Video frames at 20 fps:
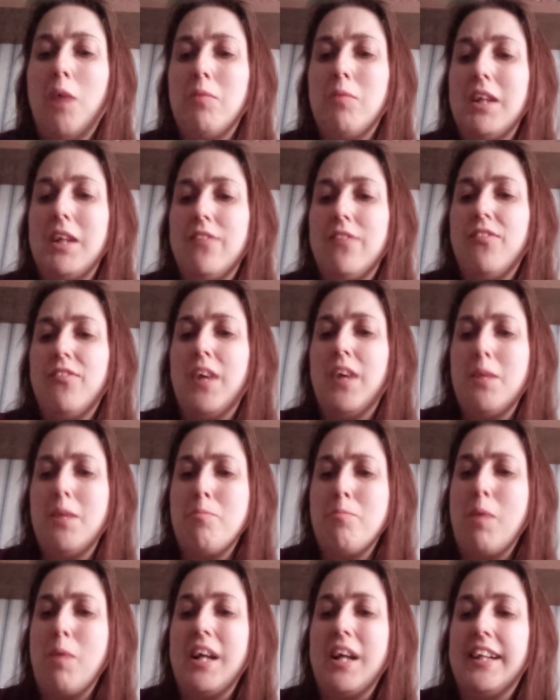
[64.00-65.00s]
with uh,
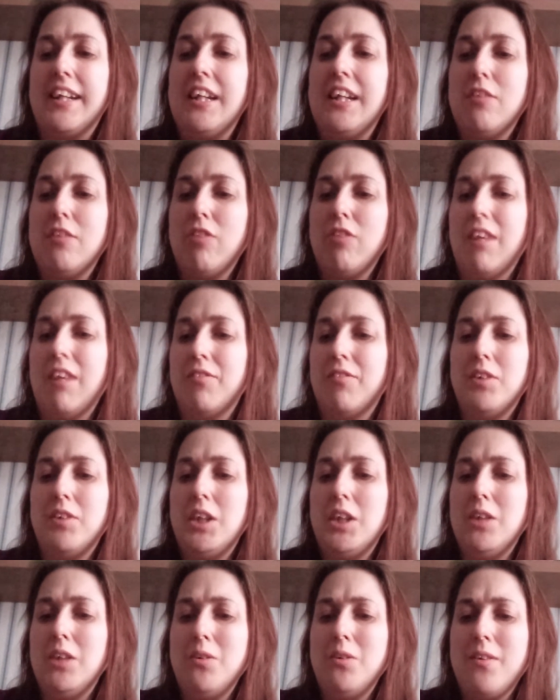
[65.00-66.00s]

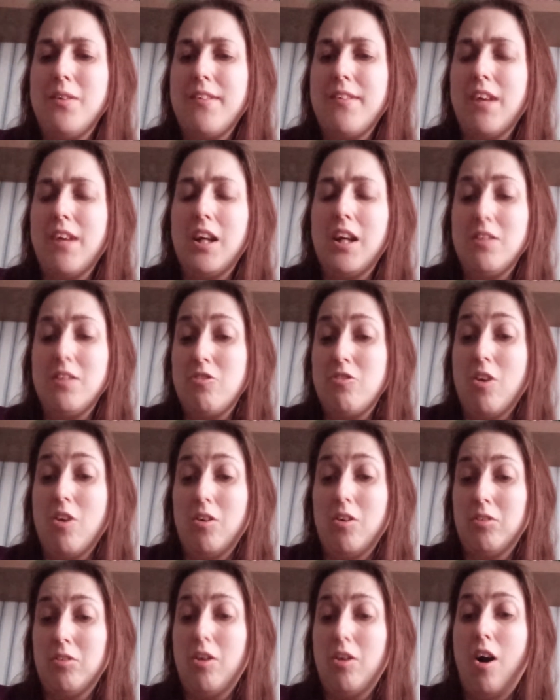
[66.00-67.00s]

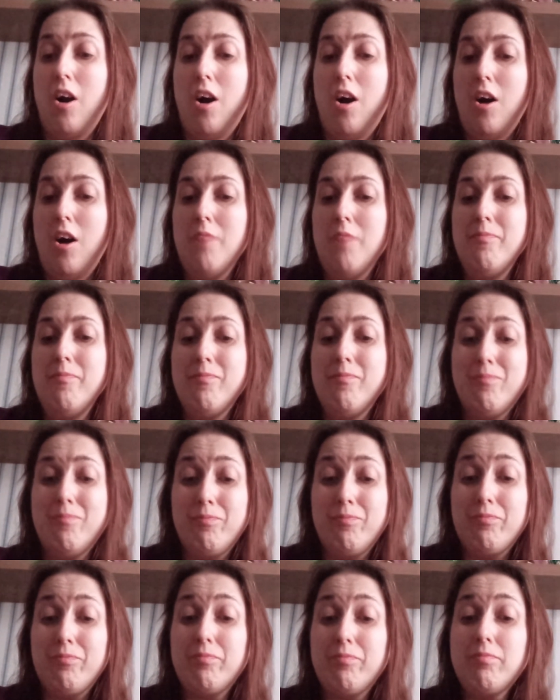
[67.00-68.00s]
breakingtravelnews.com. Uh,
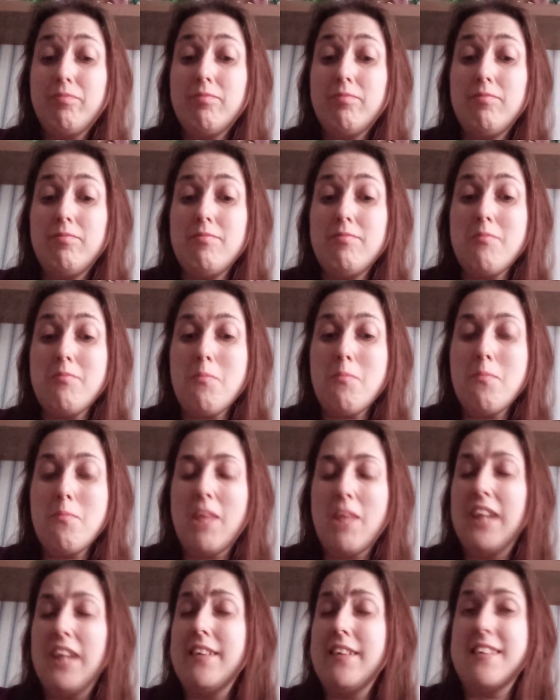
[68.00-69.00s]

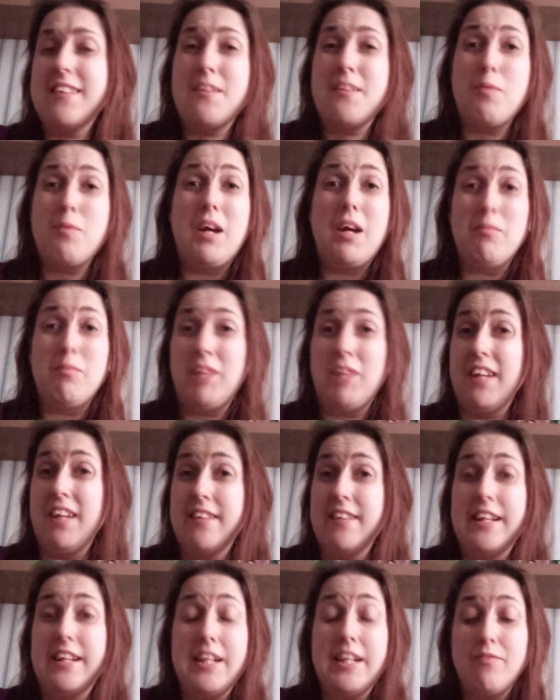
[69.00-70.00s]
this is where I'm
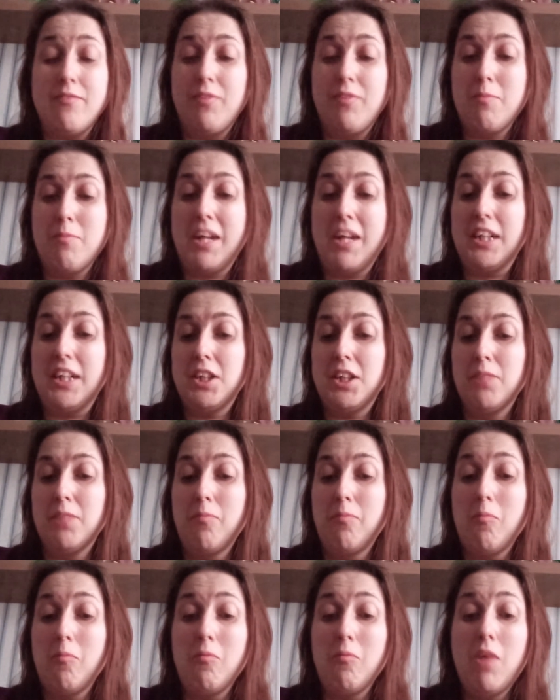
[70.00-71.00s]
getting the
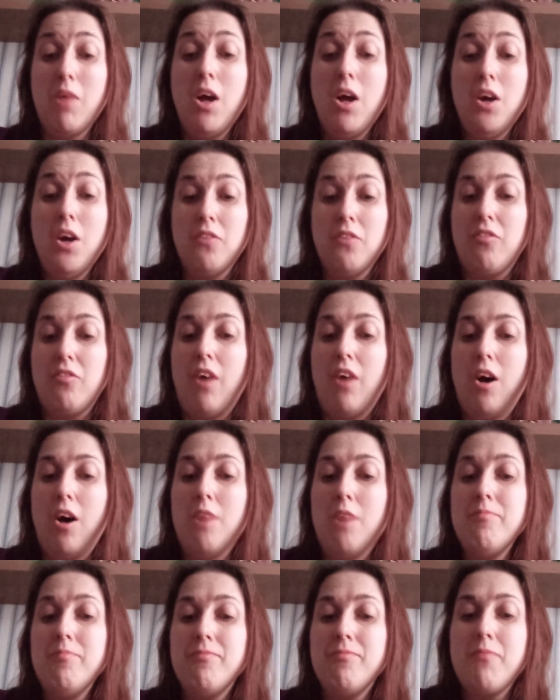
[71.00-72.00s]
information
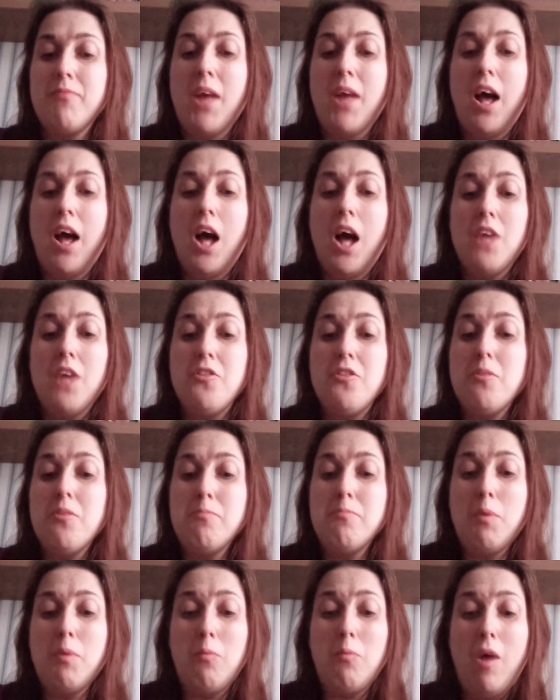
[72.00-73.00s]
from.
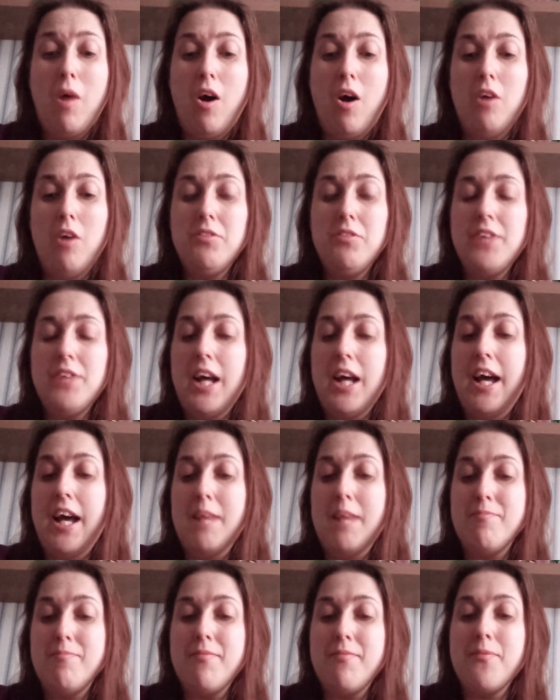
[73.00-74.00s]
Number one,
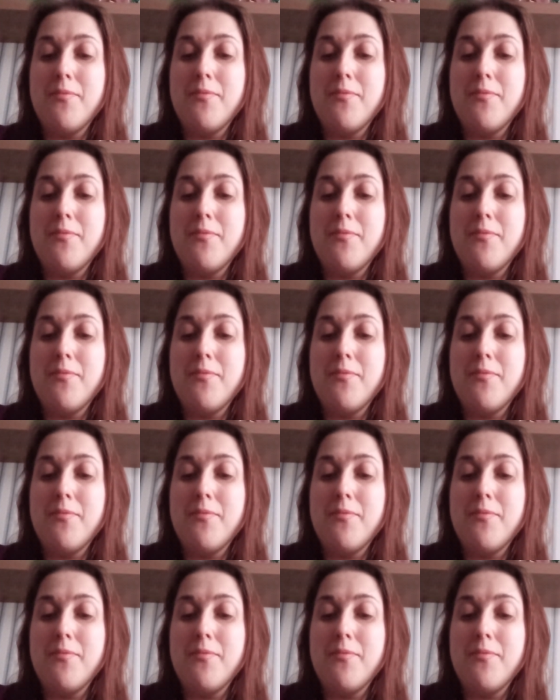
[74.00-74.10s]
um,